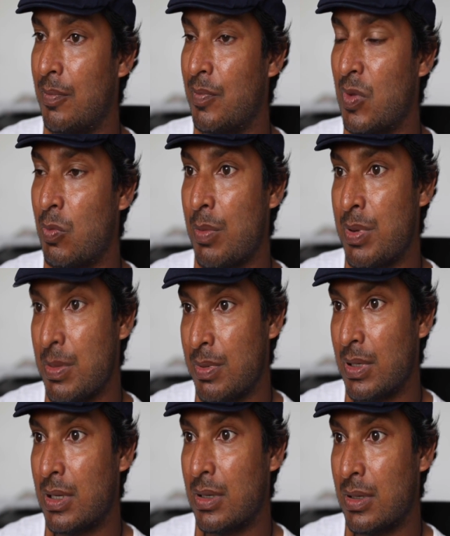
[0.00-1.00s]
where people
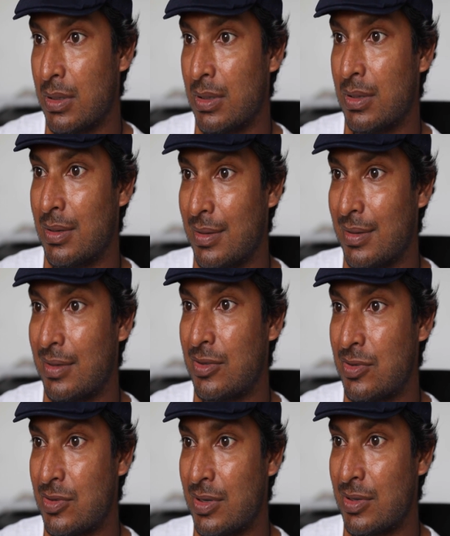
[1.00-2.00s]
are
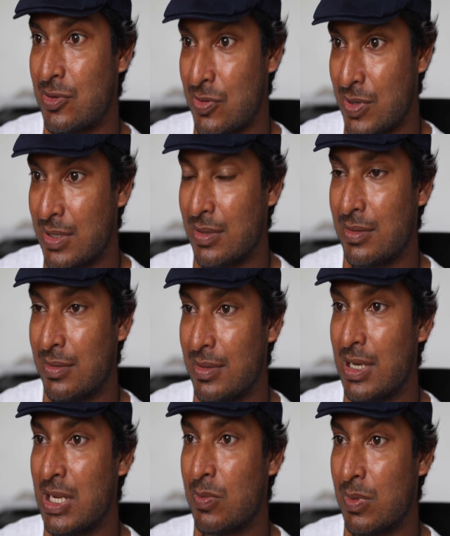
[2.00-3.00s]
treated
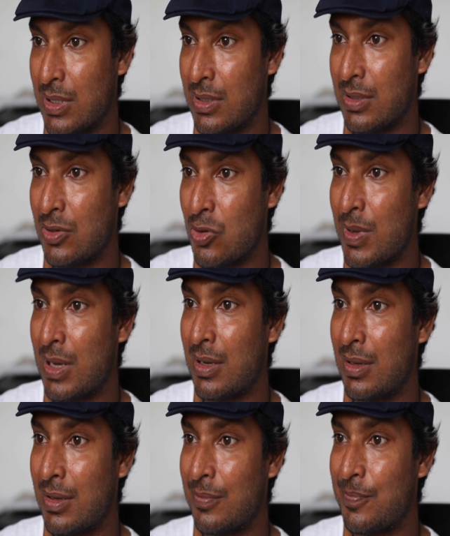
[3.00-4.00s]
equally, no
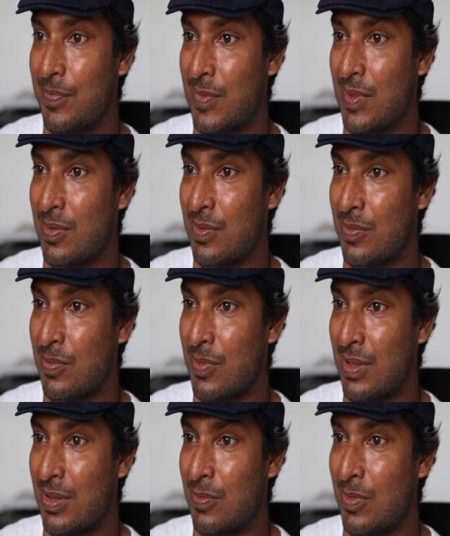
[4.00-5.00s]
matter
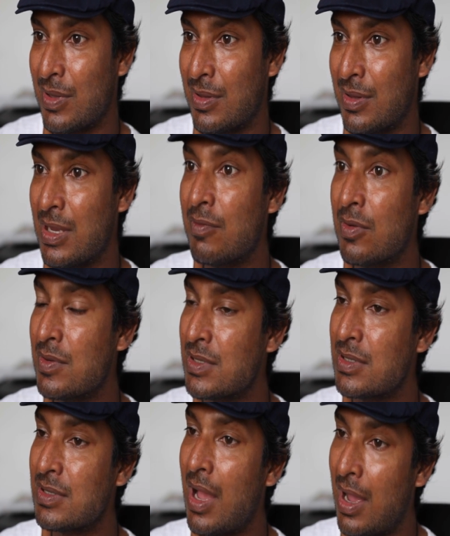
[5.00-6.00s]
whether the influence
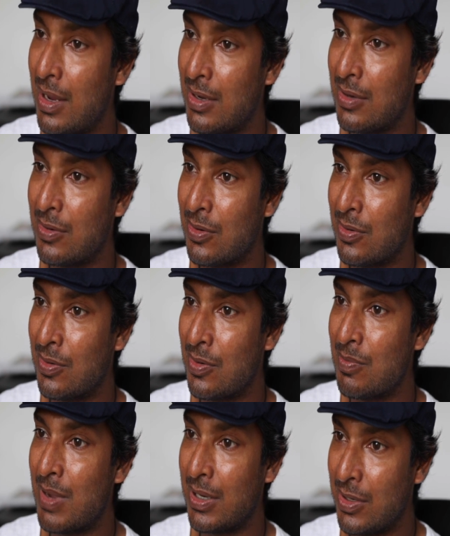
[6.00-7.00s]
is high or
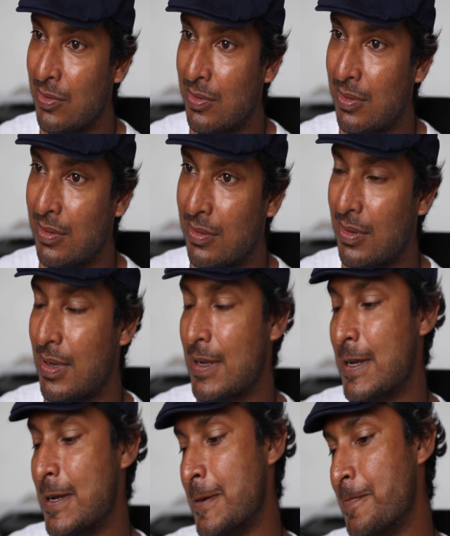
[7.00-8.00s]
minute.
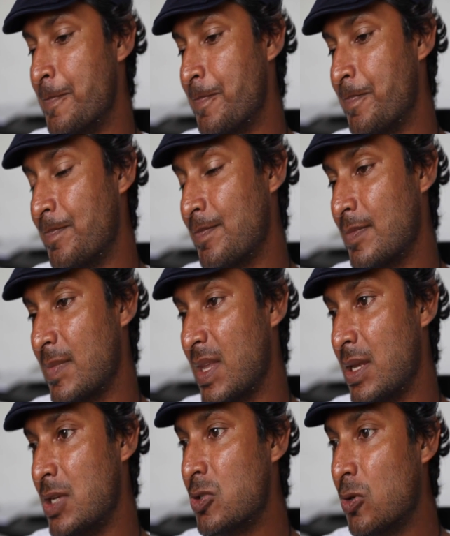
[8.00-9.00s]

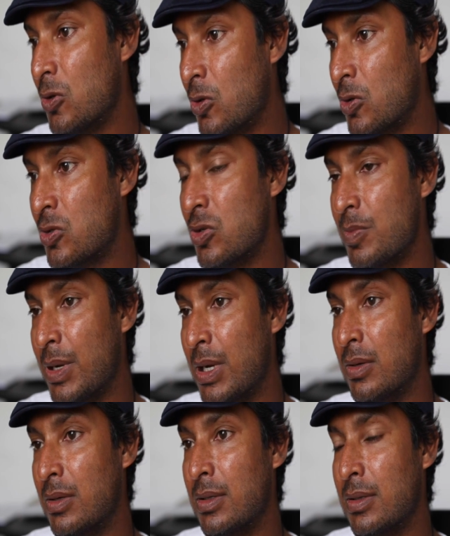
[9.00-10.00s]
It is also
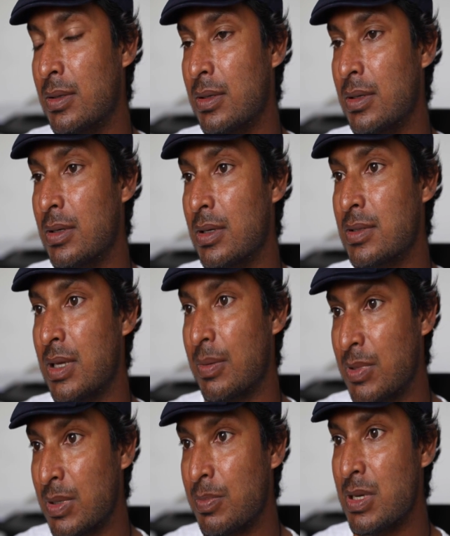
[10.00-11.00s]
about
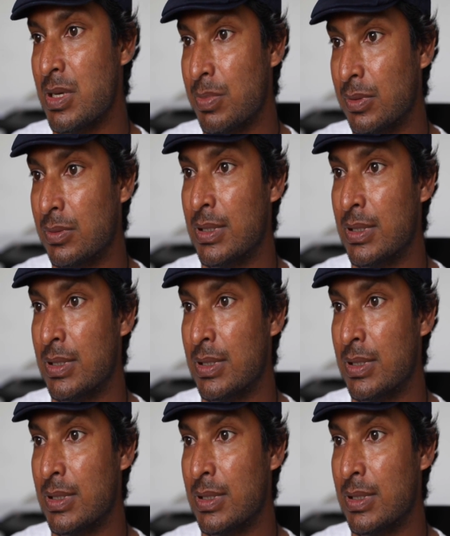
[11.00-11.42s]
accepting people